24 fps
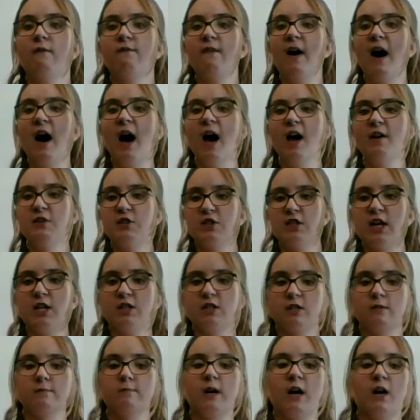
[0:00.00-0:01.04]
Five
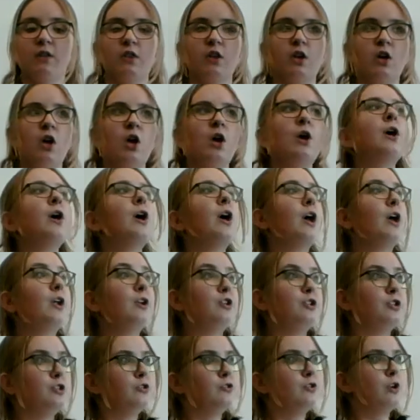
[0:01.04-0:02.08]
cents a month. And
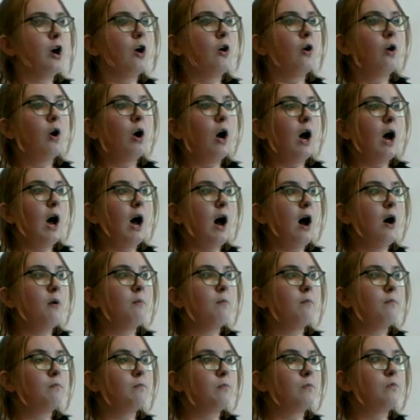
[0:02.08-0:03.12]
do you know
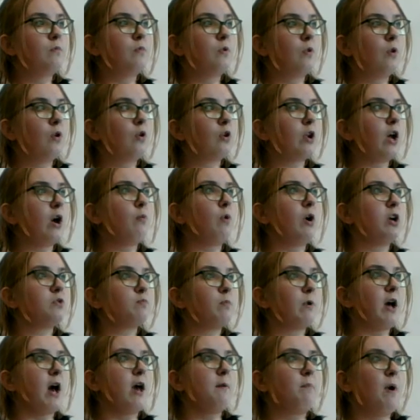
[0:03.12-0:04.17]
how old I was
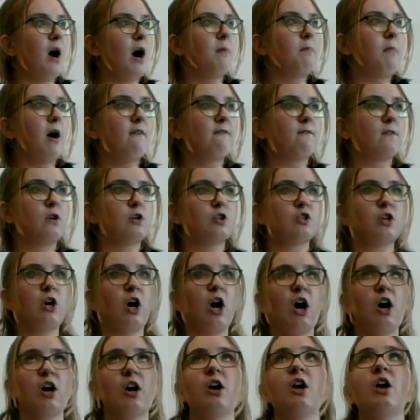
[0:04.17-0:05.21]
when I bought my first
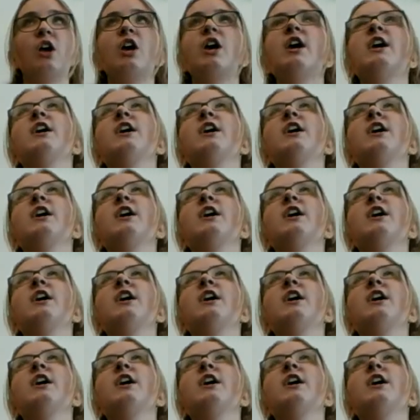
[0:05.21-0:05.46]
car?